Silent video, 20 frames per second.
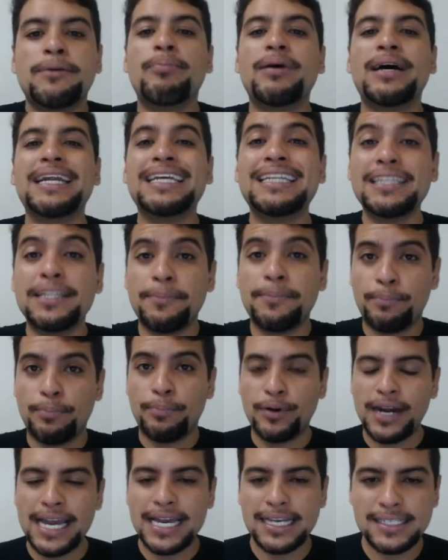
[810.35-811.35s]
but in the
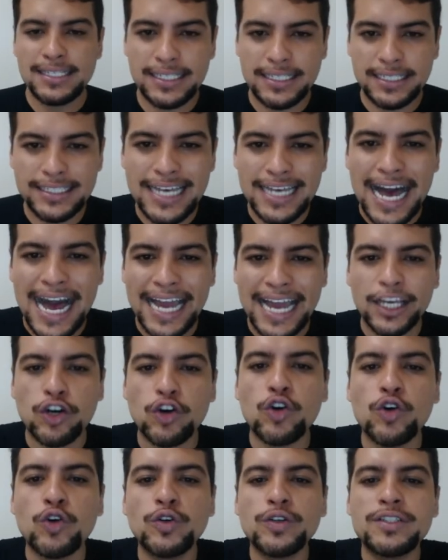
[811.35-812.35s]
present, I
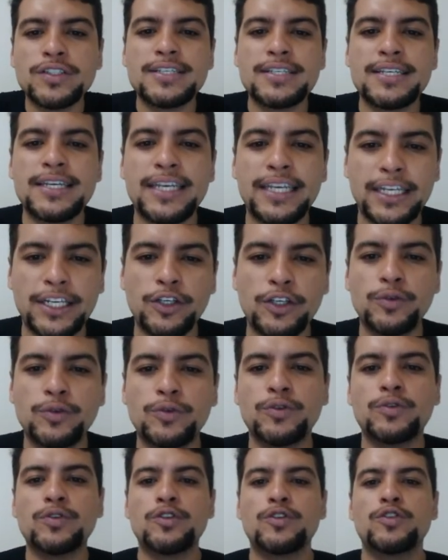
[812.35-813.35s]

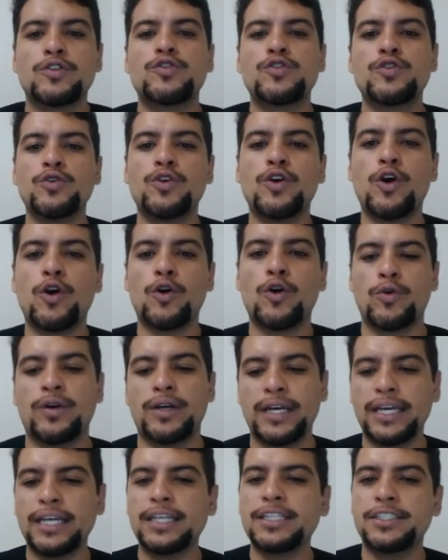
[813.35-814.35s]
continue to
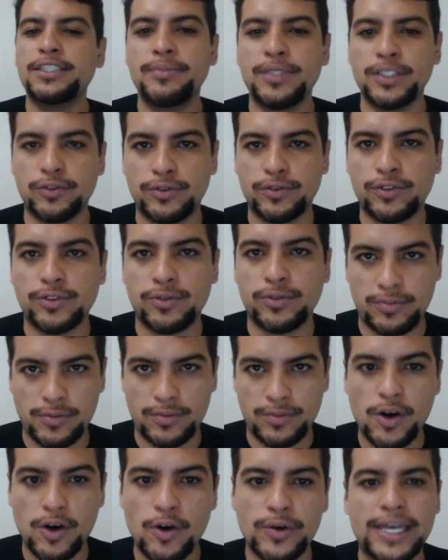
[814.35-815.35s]
know Edmilson,
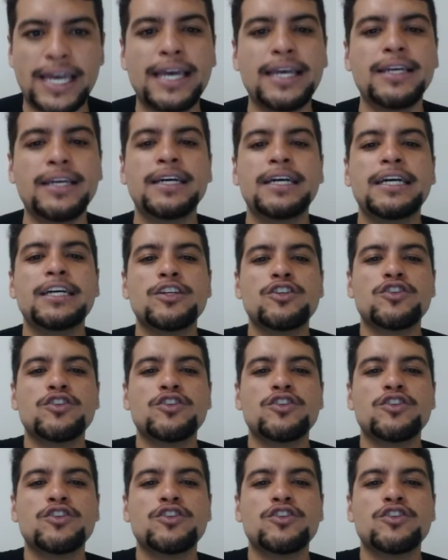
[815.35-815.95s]
okay?